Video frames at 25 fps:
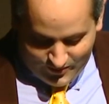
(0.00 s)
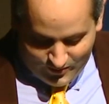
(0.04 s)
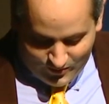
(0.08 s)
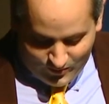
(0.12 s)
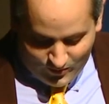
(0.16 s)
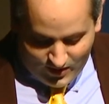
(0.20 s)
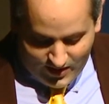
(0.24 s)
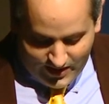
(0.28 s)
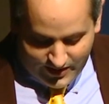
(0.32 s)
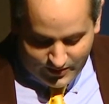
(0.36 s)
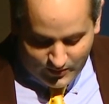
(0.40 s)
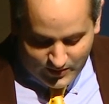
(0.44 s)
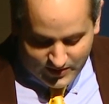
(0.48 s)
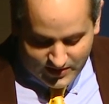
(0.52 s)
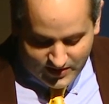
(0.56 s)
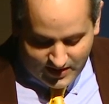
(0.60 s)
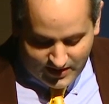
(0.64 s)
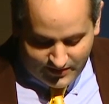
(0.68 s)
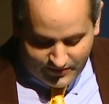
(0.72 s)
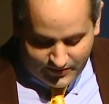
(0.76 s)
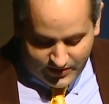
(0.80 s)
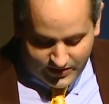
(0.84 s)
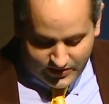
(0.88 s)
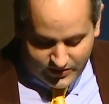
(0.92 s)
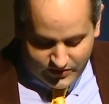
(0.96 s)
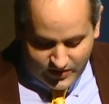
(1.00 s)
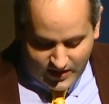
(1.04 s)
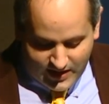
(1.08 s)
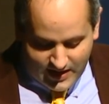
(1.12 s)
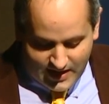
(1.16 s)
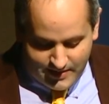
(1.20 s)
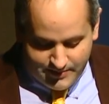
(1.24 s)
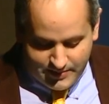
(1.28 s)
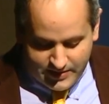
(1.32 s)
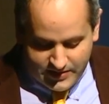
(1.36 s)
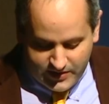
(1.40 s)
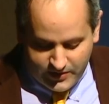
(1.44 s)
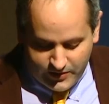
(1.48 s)
Ron was offered a
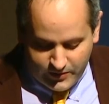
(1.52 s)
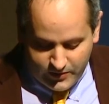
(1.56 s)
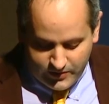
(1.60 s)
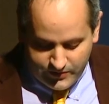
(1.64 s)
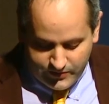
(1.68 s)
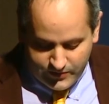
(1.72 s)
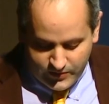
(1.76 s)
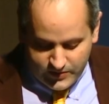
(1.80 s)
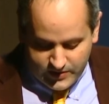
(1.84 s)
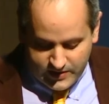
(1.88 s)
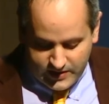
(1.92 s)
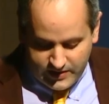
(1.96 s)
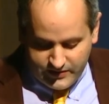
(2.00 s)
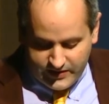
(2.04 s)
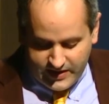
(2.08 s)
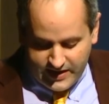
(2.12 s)
job at the University